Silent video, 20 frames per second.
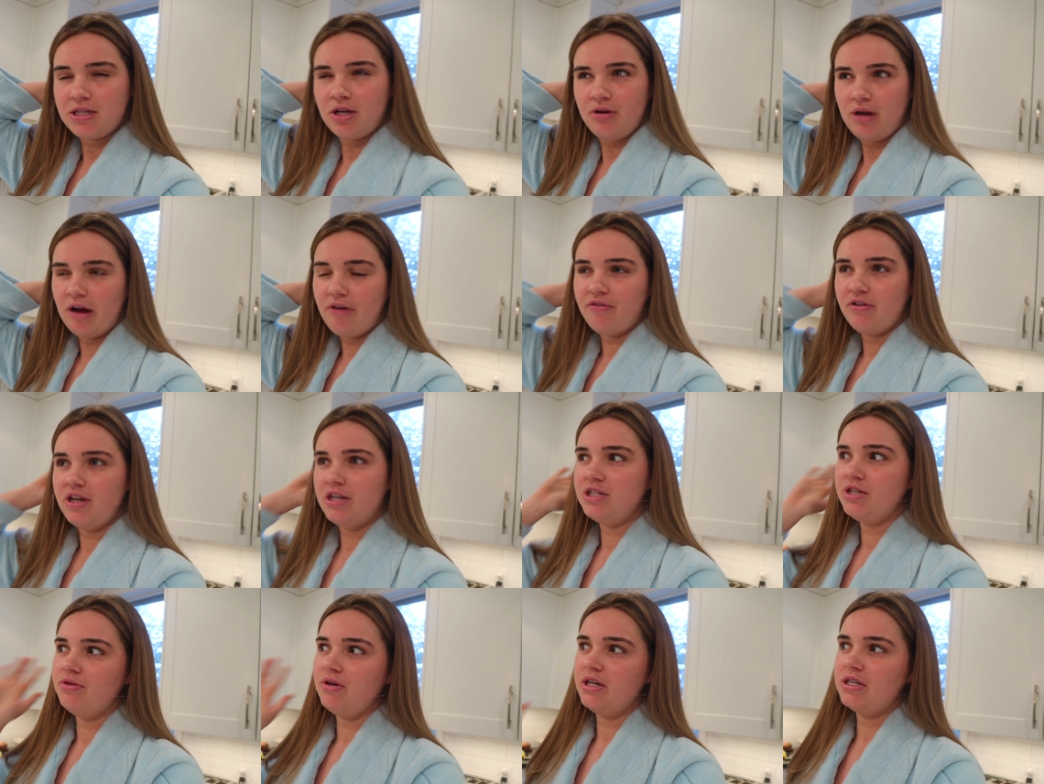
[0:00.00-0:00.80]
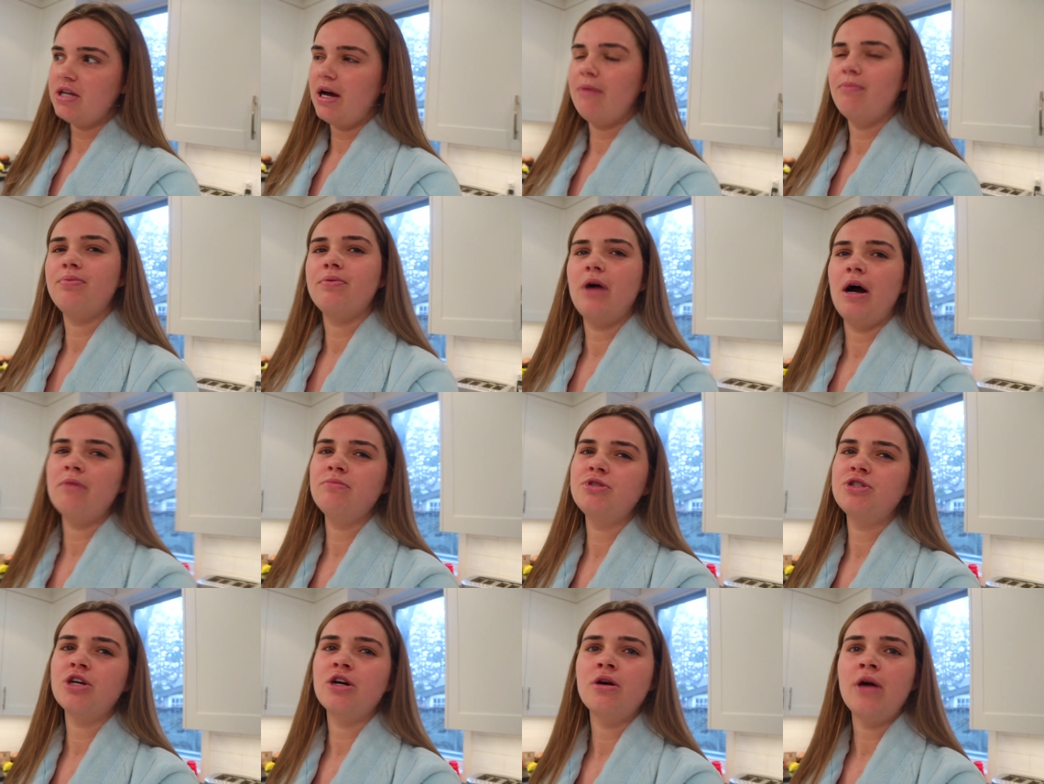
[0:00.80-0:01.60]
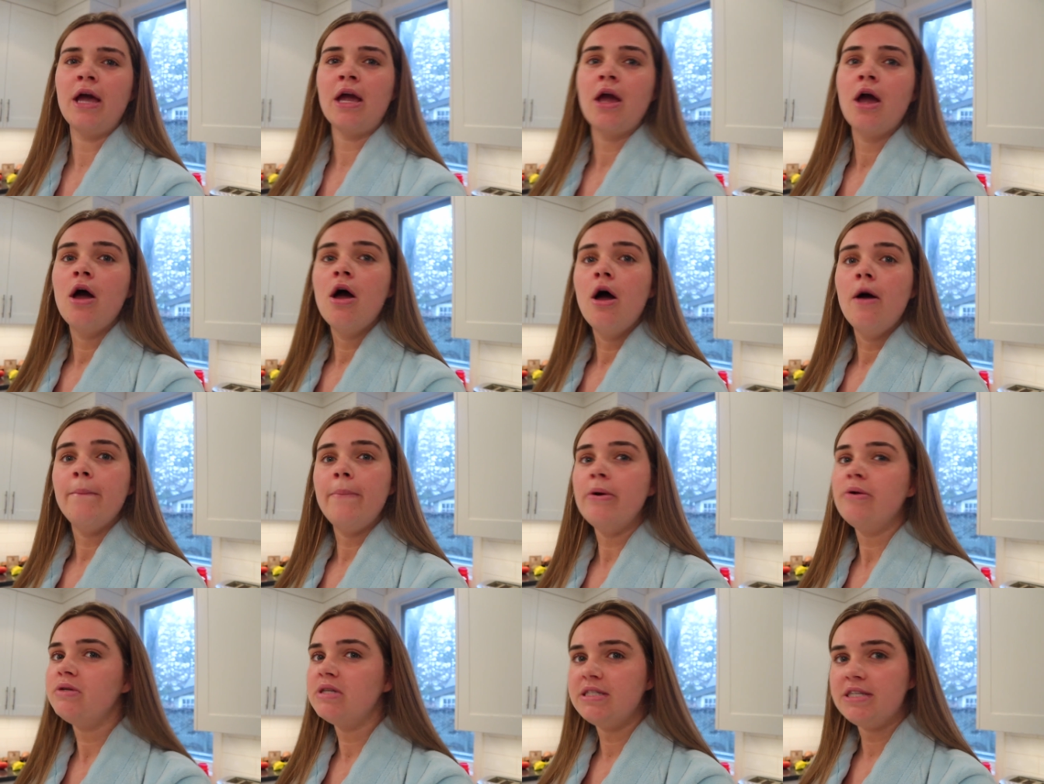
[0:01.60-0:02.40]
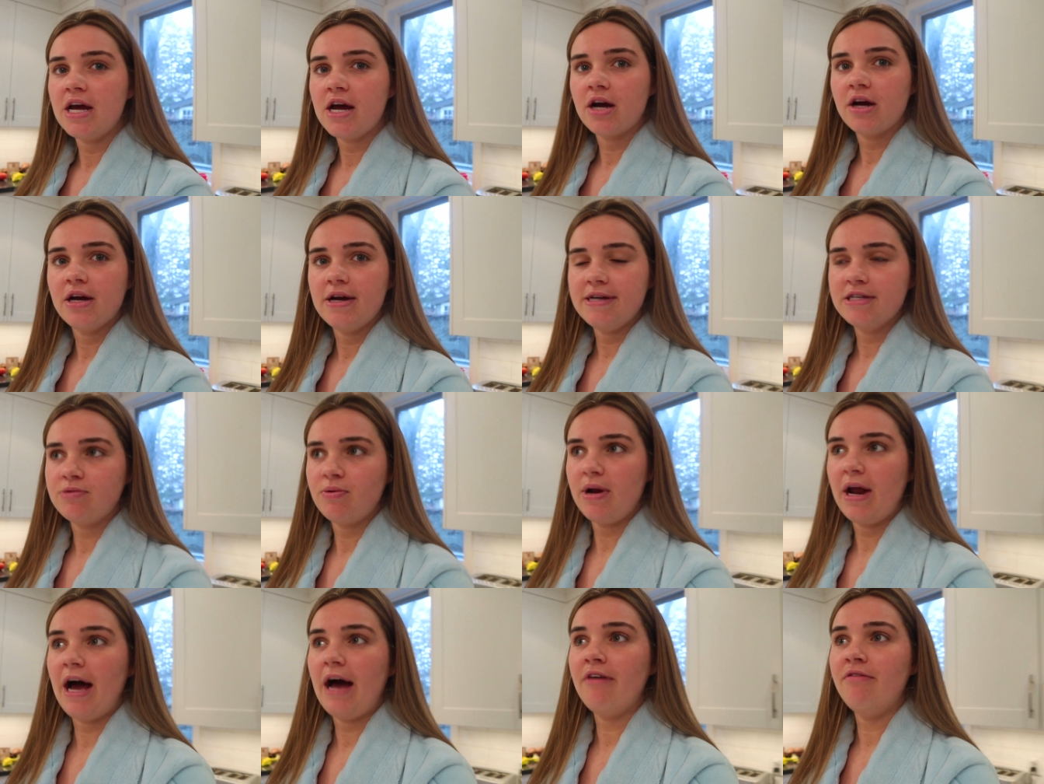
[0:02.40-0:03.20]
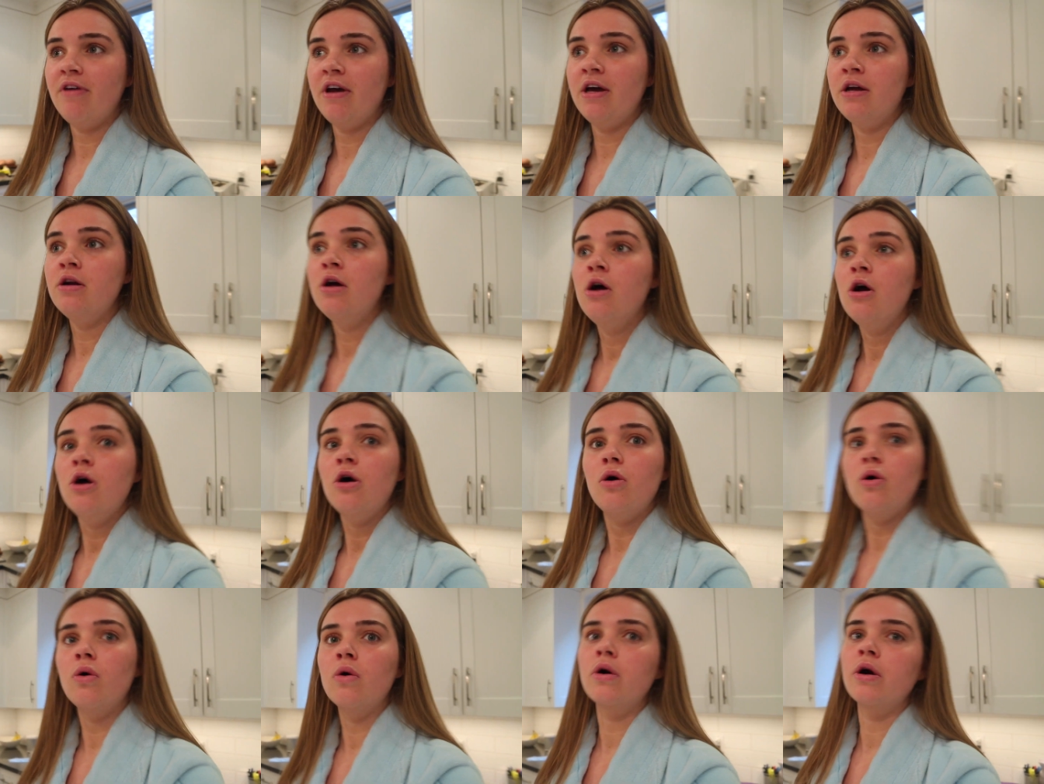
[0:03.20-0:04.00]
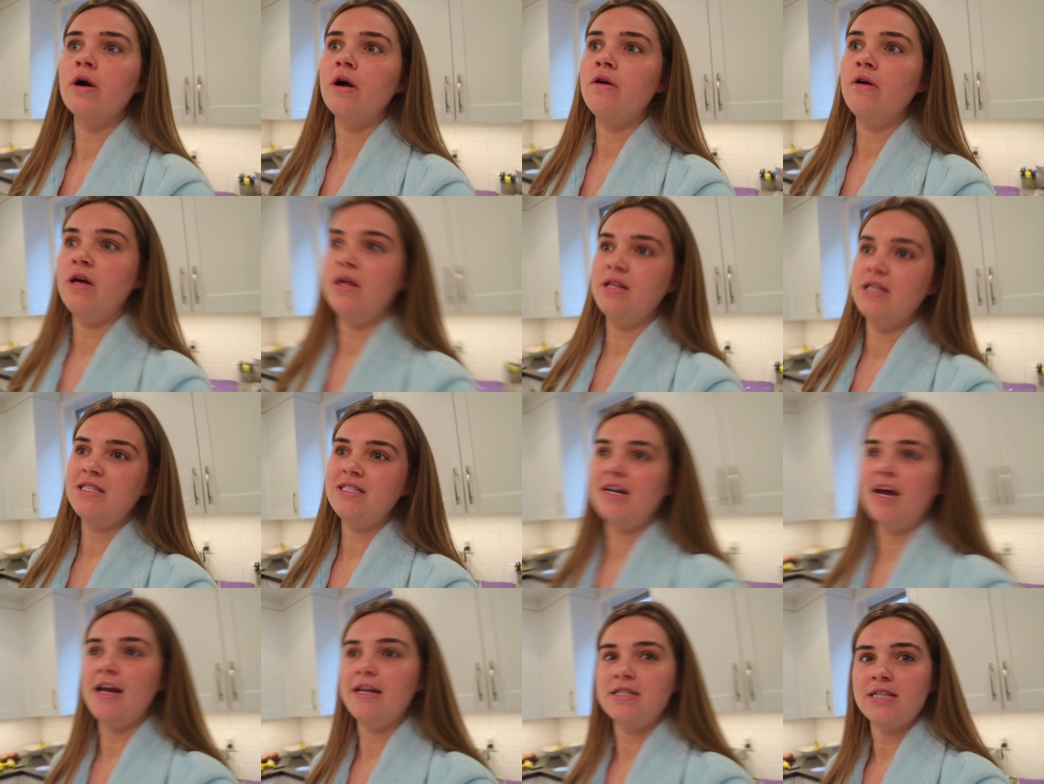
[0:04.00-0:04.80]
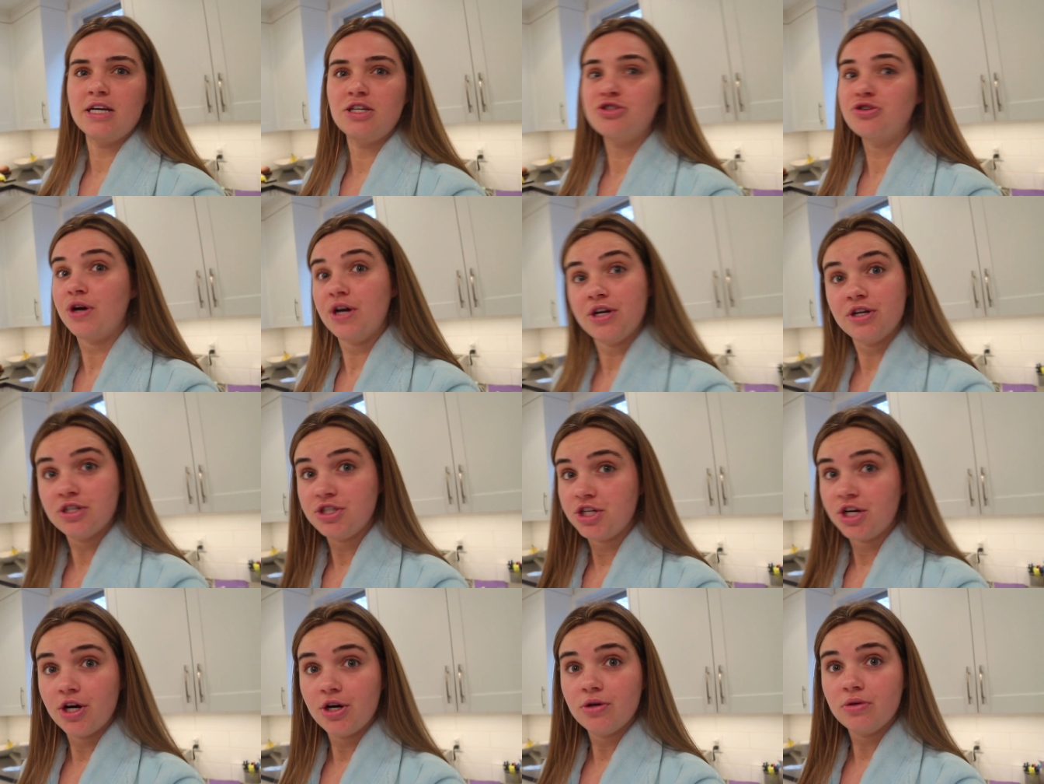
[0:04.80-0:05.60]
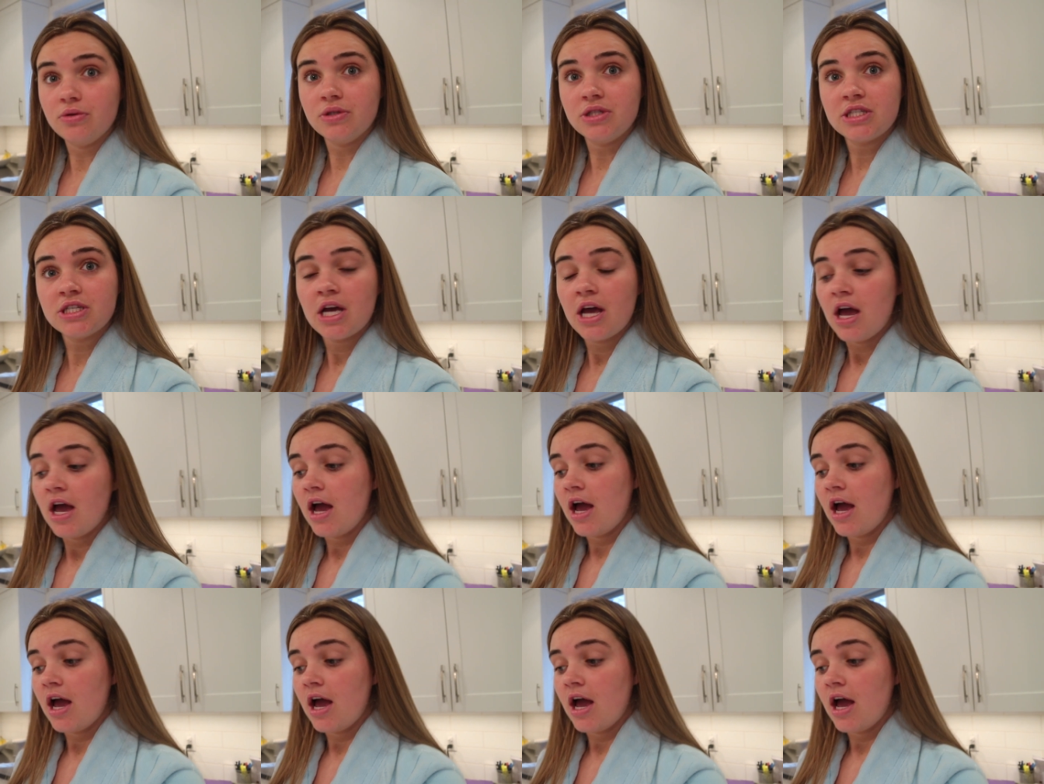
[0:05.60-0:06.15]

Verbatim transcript: So you definitely do need, I'm, I'm sure like Pusateri's would have it, or in the States like Trader Joe's.